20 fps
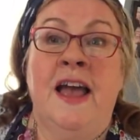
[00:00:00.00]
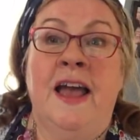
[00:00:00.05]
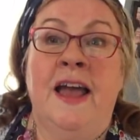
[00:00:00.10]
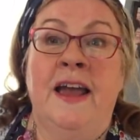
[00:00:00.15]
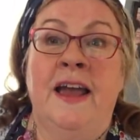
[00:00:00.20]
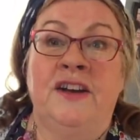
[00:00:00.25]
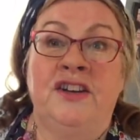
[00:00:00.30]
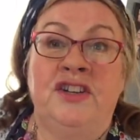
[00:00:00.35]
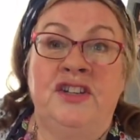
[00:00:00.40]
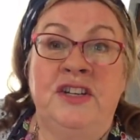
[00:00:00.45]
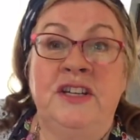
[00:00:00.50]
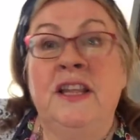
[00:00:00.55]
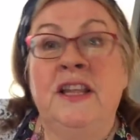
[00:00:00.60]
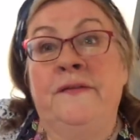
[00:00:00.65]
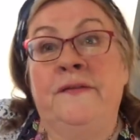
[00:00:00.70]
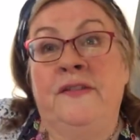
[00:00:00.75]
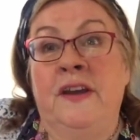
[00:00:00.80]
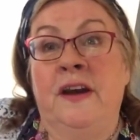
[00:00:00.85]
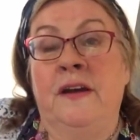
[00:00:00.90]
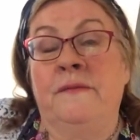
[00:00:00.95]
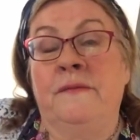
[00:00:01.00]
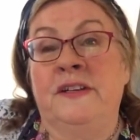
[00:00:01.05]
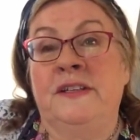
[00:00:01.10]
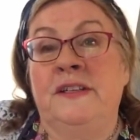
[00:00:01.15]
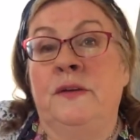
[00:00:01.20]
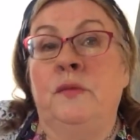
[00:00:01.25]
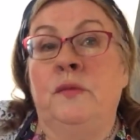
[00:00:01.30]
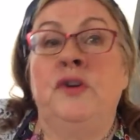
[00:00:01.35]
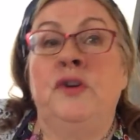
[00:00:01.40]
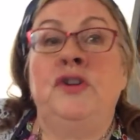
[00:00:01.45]
And she lived there. And we
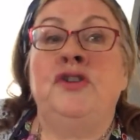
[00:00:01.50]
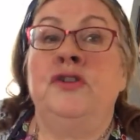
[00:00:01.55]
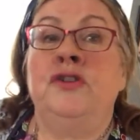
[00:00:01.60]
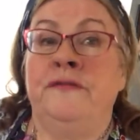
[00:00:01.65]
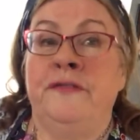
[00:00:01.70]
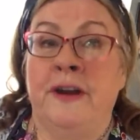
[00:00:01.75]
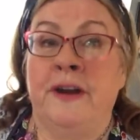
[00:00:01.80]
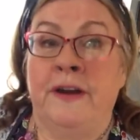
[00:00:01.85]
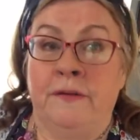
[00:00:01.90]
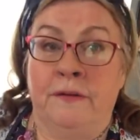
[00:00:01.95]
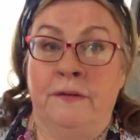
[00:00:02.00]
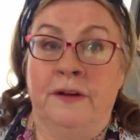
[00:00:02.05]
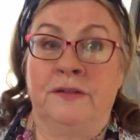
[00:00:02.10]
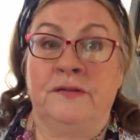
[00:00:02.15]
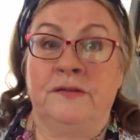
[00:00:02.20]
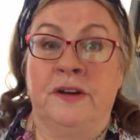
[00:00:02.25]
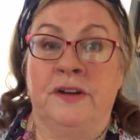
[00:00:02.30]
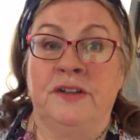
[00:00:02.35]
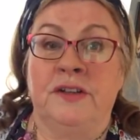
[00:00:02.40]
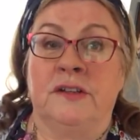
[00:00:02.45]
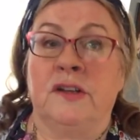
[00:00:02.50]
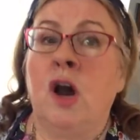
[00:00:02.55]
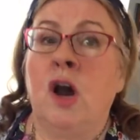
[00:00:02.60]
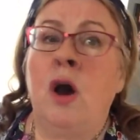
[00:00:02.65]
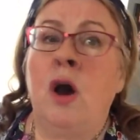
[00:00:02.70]
said, what's your favorite restaurant? She says,